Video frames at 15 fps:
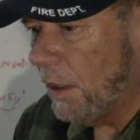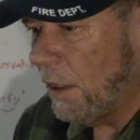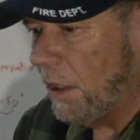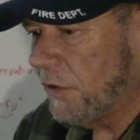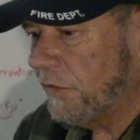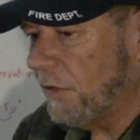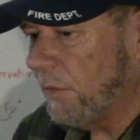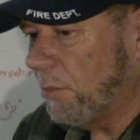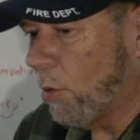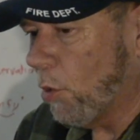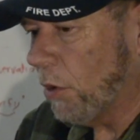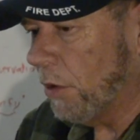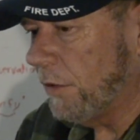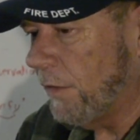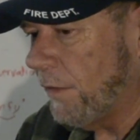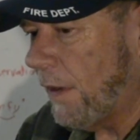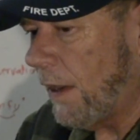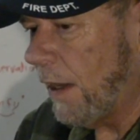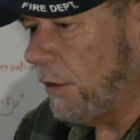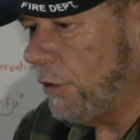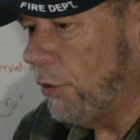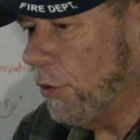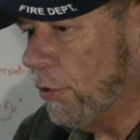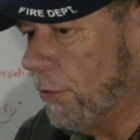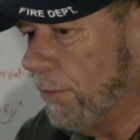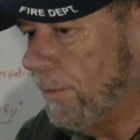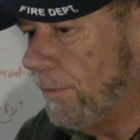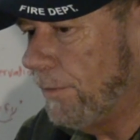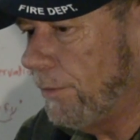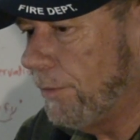it's important that you
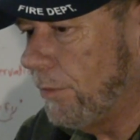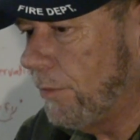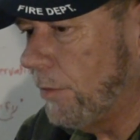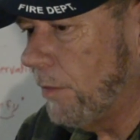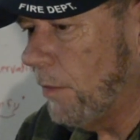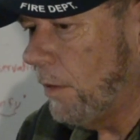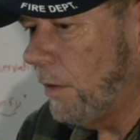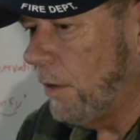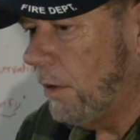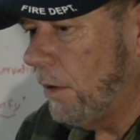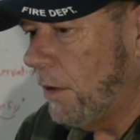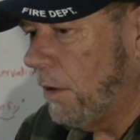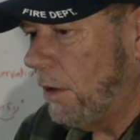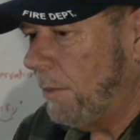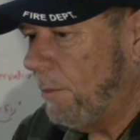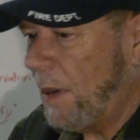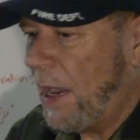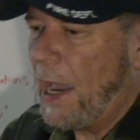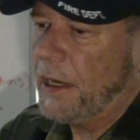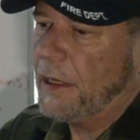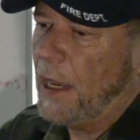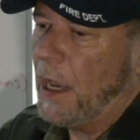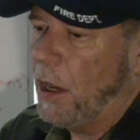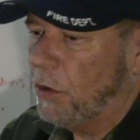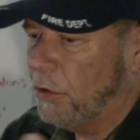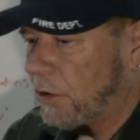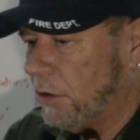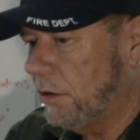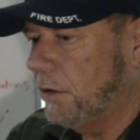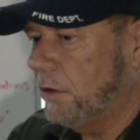back
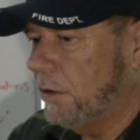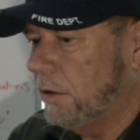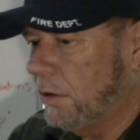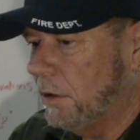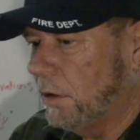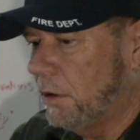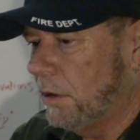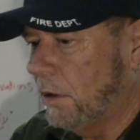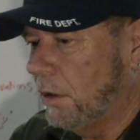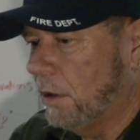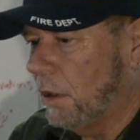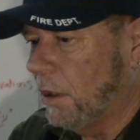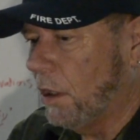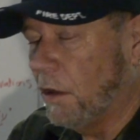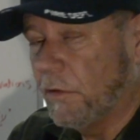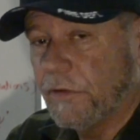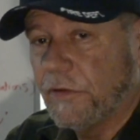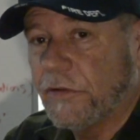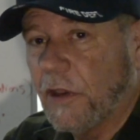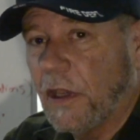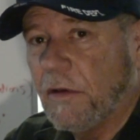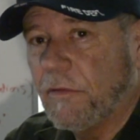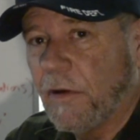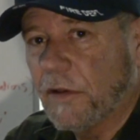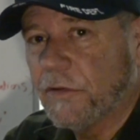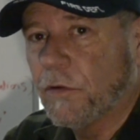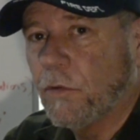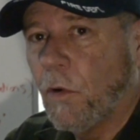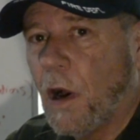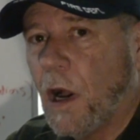out of, say,
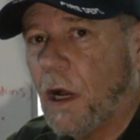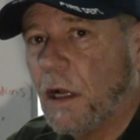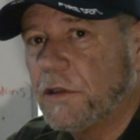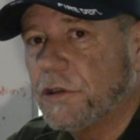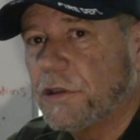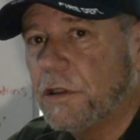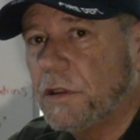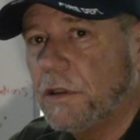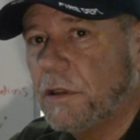Vessel Watch